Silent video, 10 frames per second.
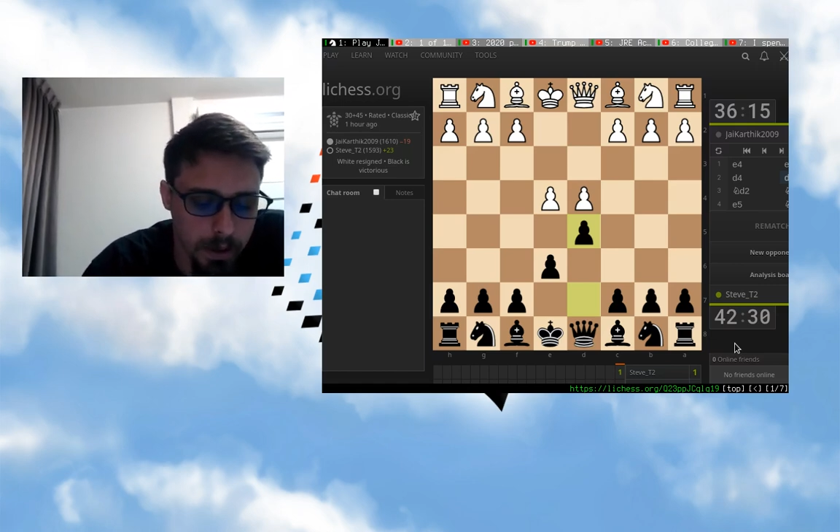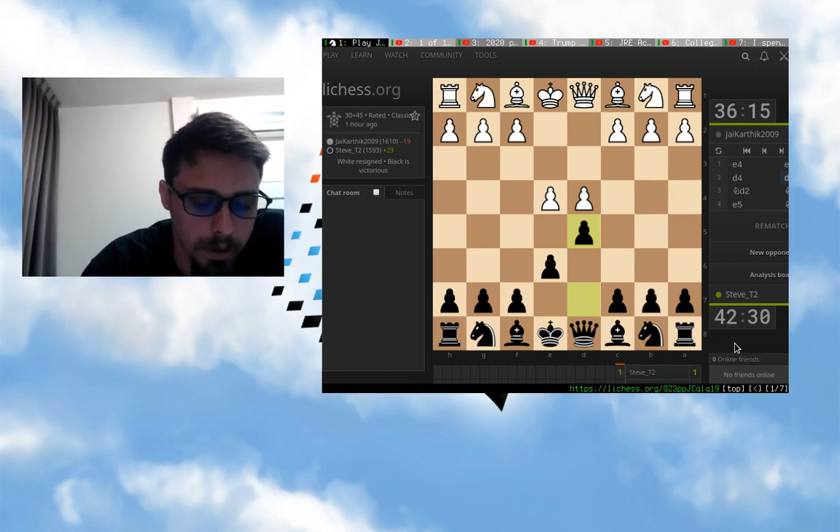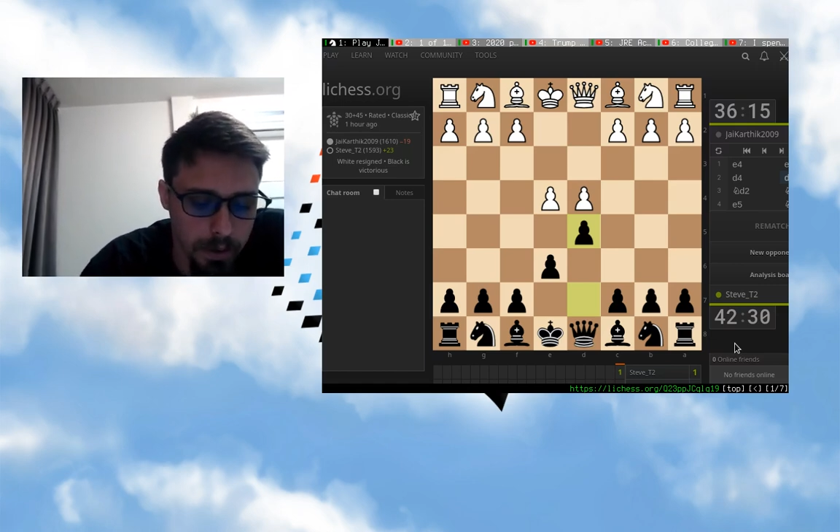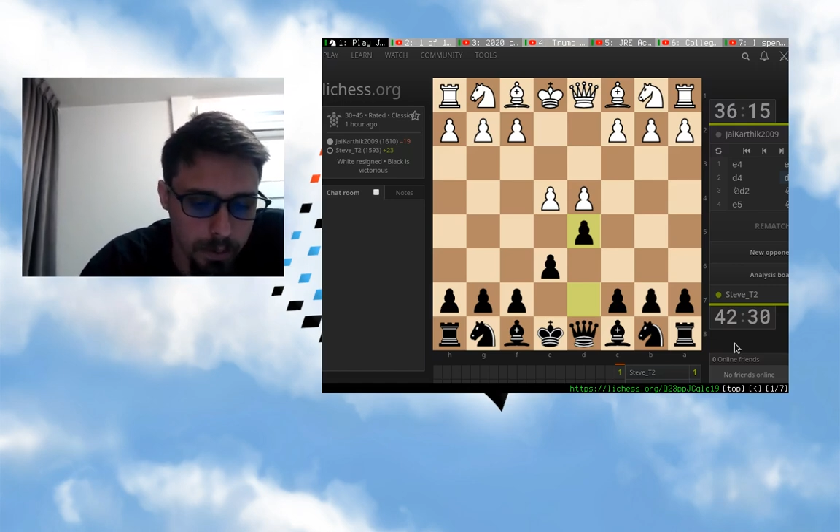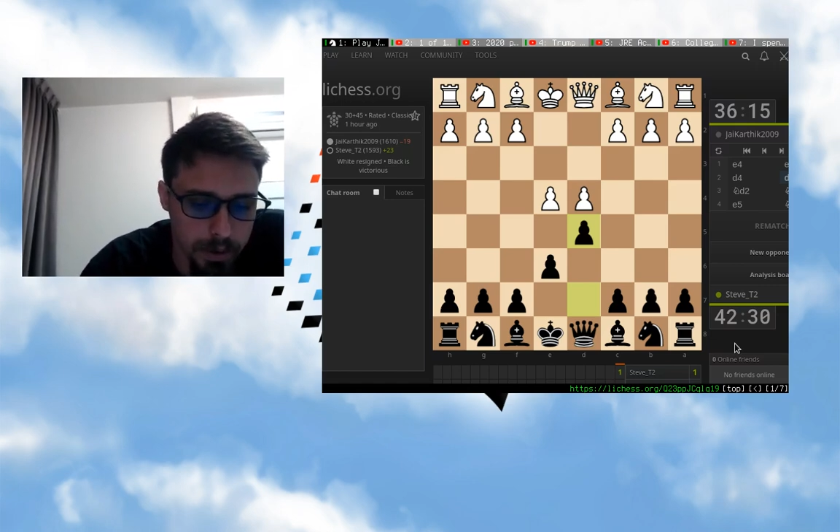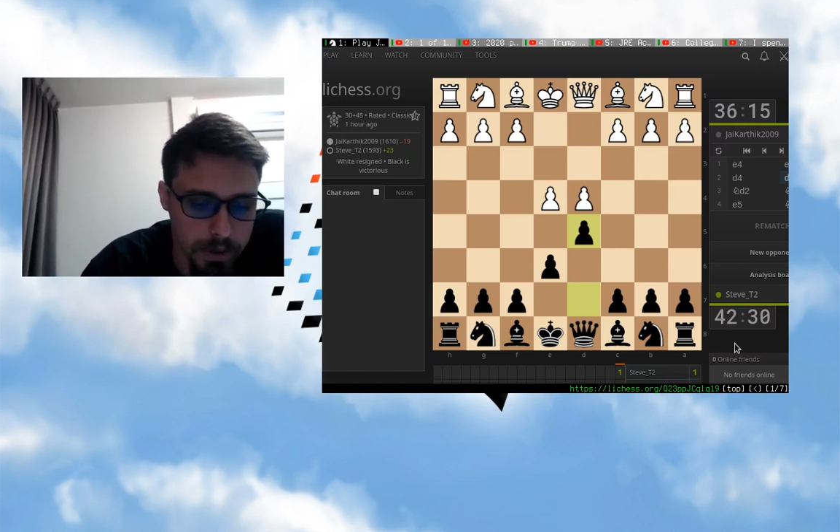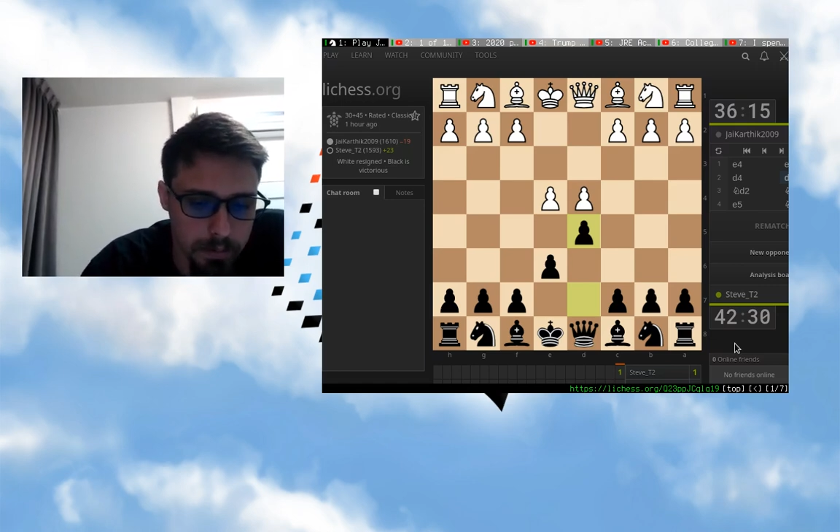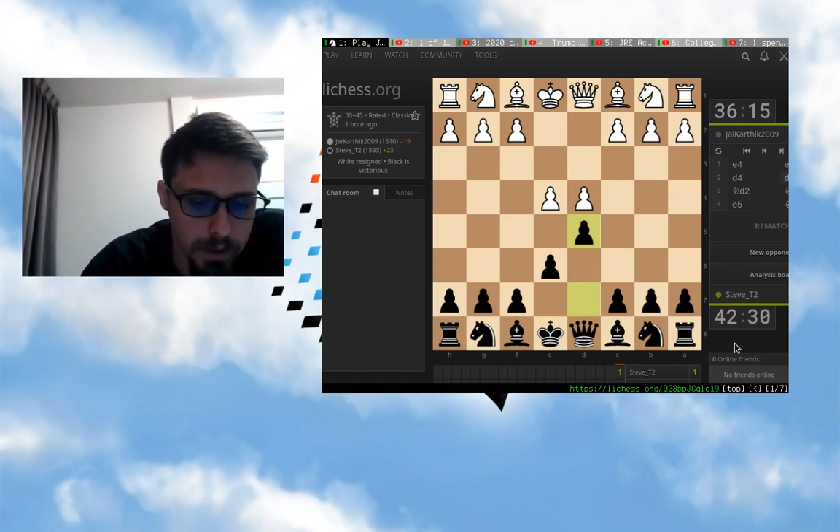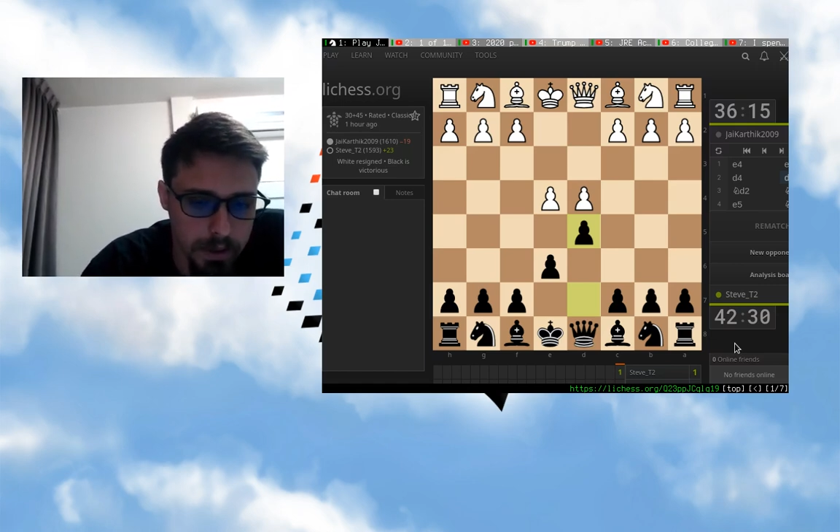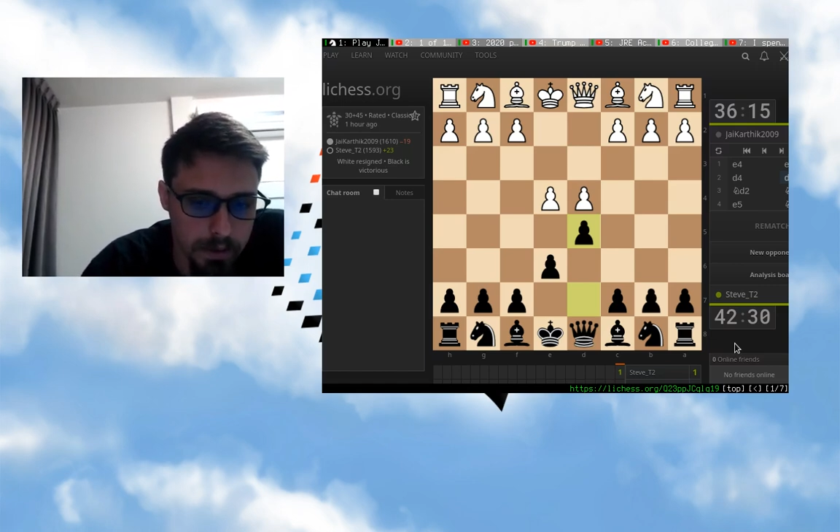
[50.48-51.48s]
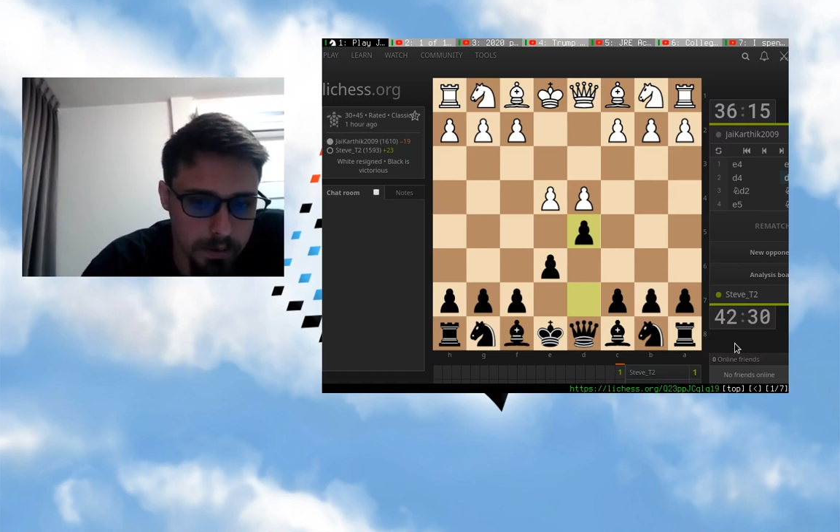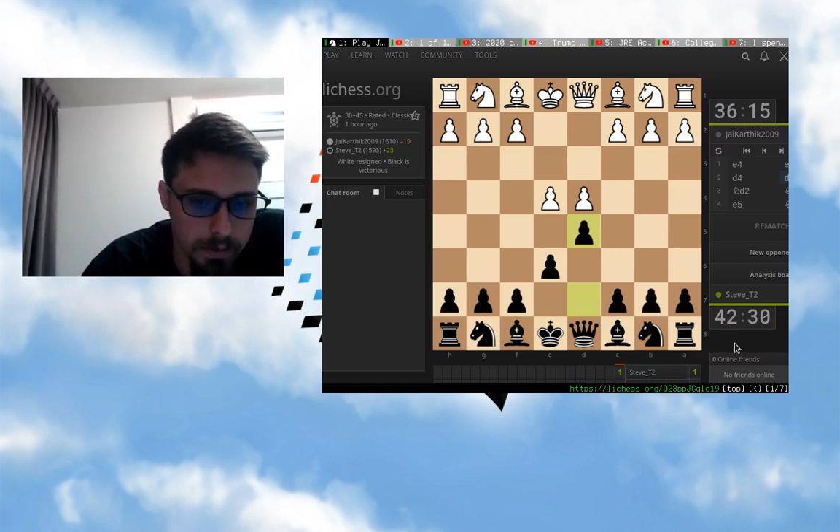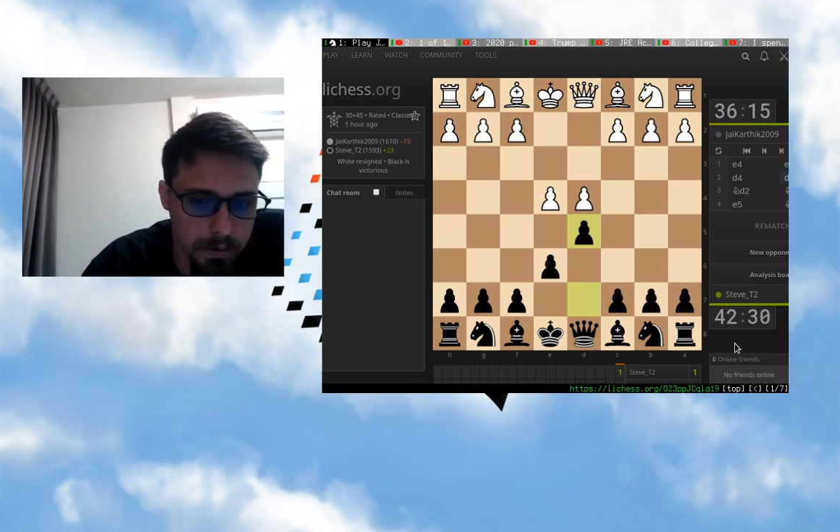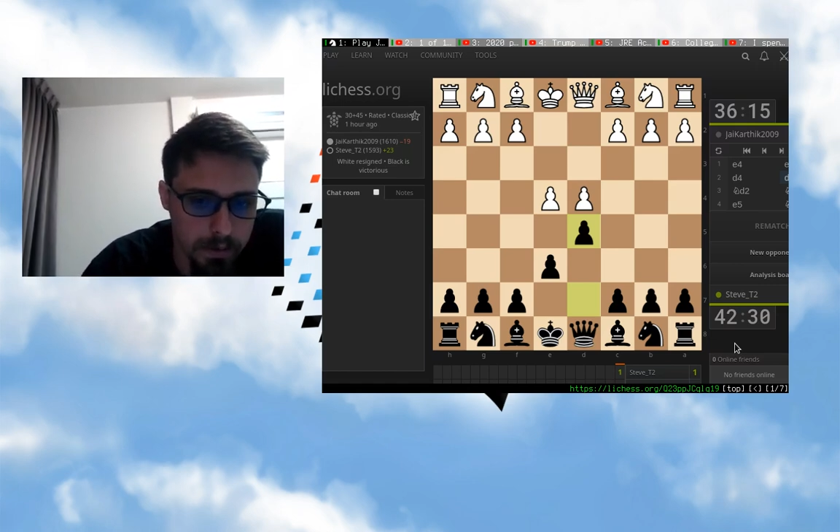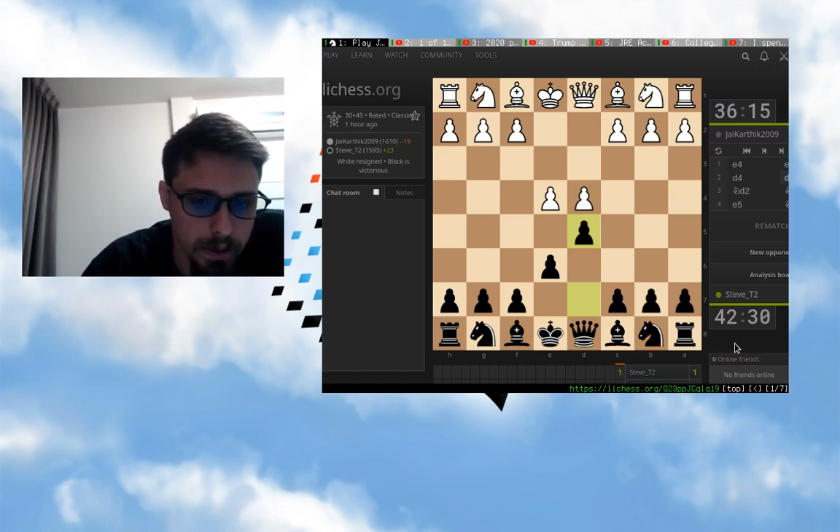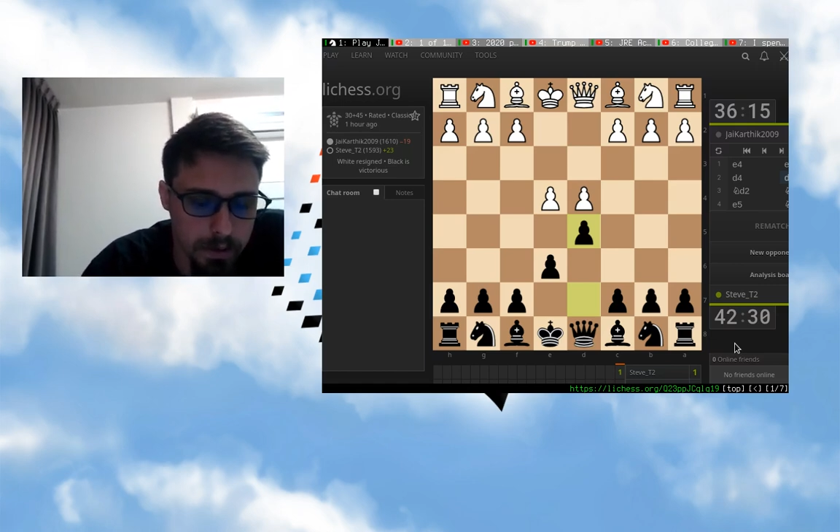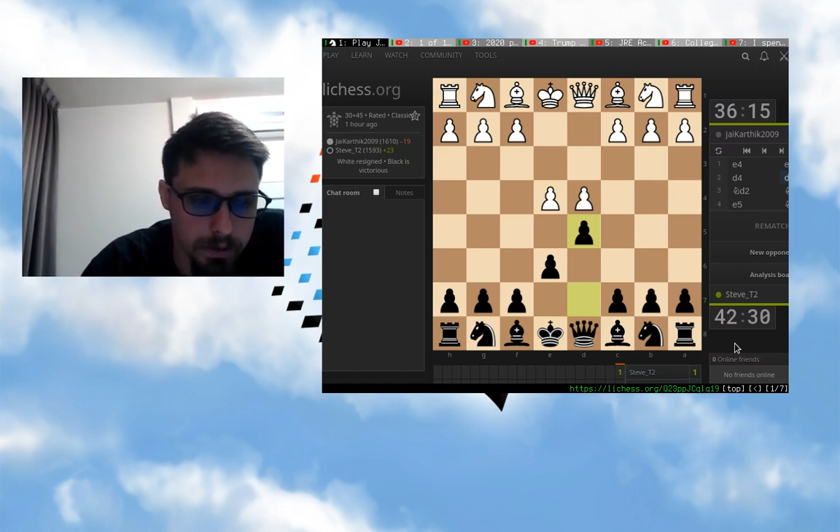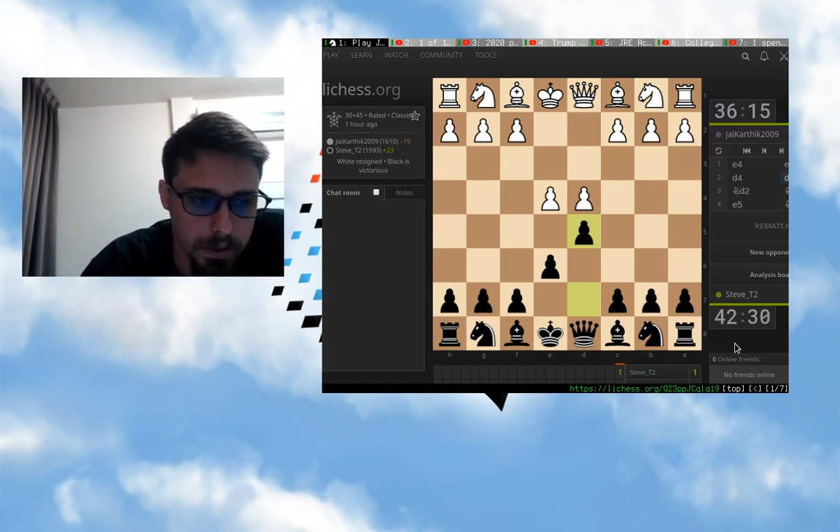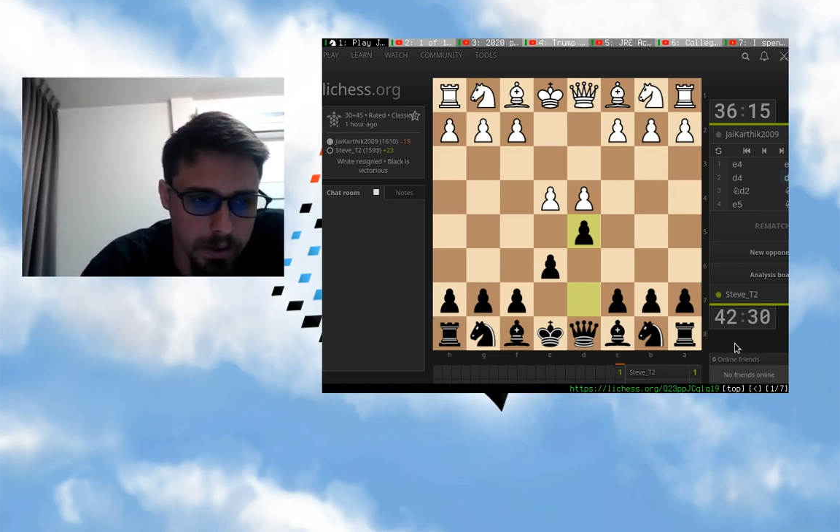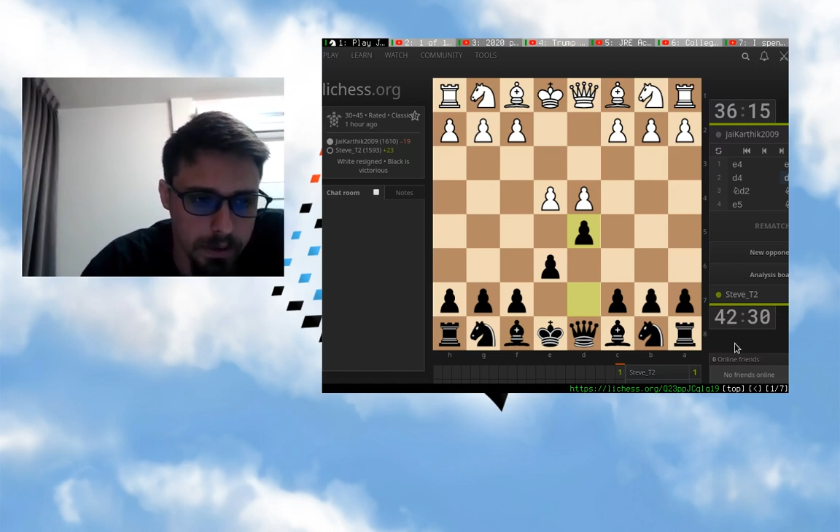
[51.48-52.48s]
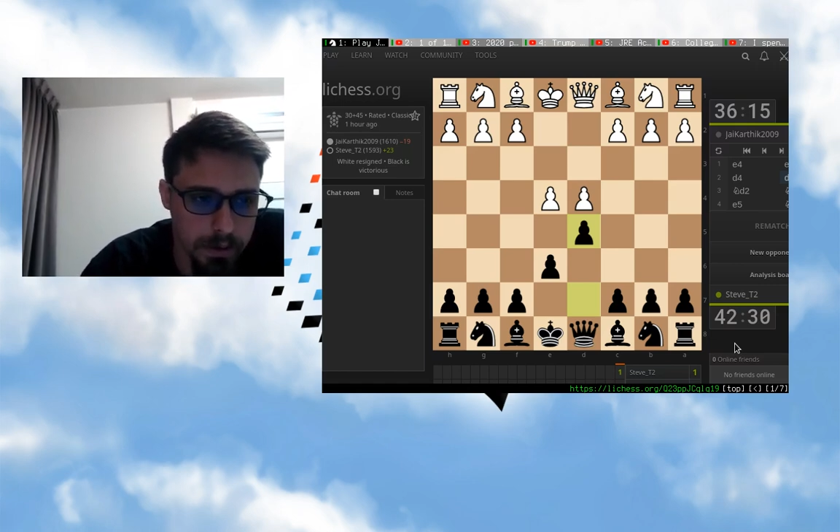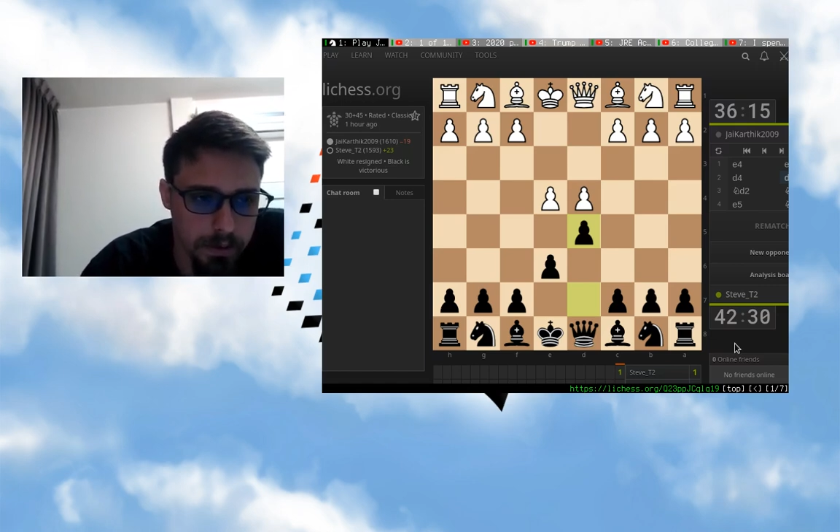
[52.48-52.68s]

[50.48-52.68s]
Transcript: which means not only